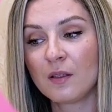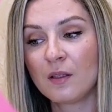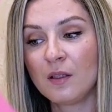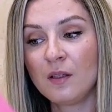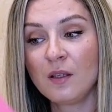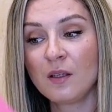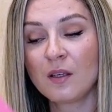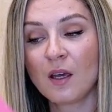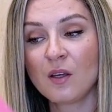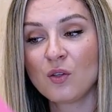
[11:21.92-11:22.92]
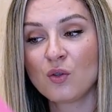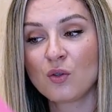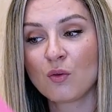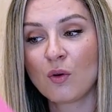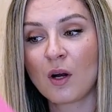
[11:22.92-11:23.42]
In the case
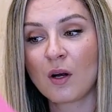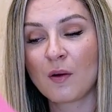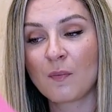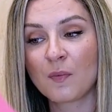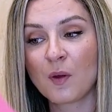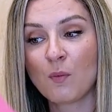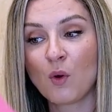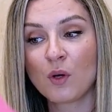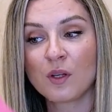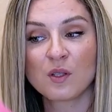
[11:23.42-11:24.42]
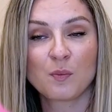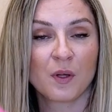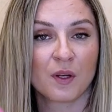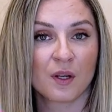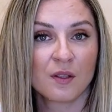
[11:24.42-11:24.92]
you are more
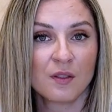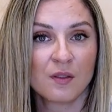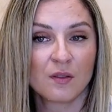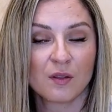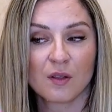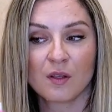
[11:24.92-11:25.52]
experienced,